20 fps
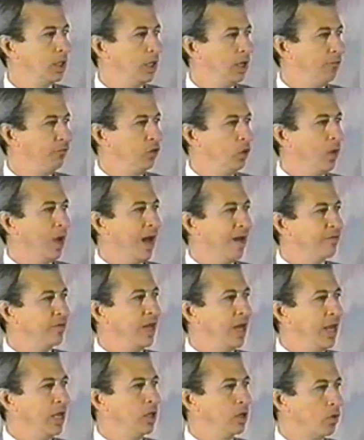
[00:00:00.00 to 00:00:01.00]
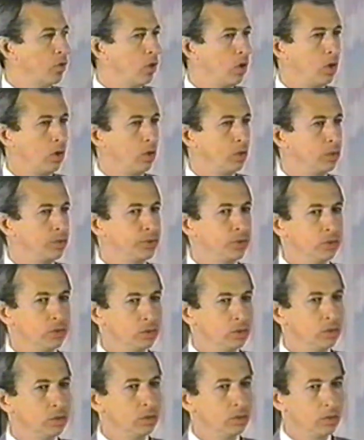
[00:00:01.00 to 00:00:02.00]
If you have an 8-year-old
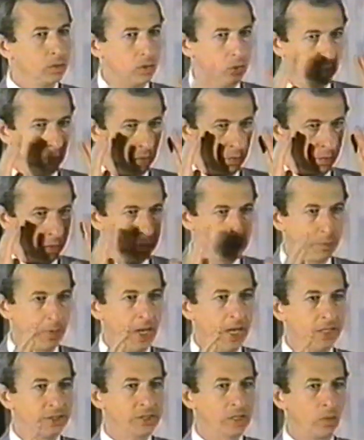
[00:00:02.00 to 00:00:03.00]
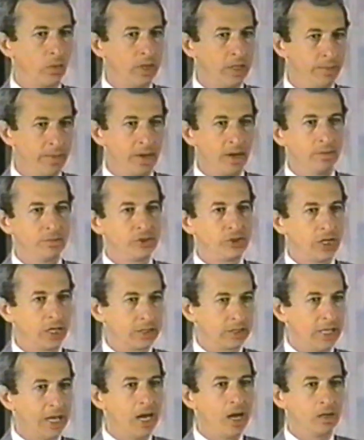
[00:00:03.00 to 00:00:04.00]
who responds that way, you better have him
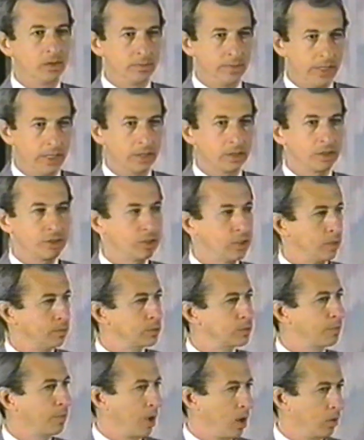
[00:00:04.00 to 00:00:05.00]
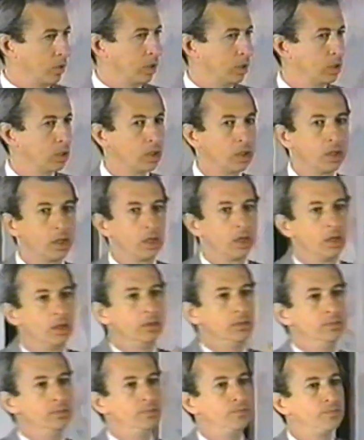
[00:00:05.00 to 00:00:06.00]
checked out, man, because something's broken.
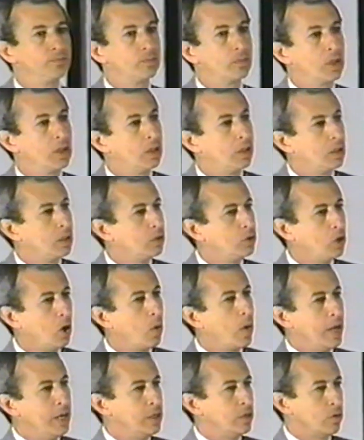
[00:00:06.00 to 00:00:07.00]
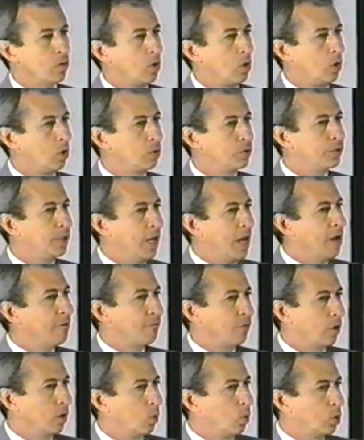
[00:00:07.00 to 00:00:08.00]
No 8-year-old
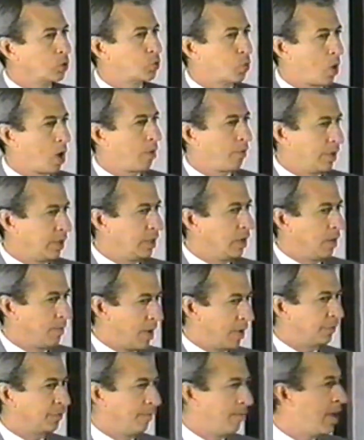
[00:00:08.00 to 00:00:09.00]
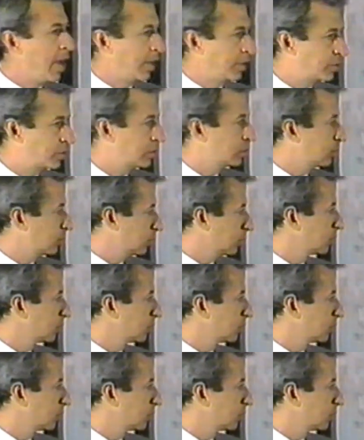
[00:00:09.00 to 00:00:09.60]
ever was worried about the mess,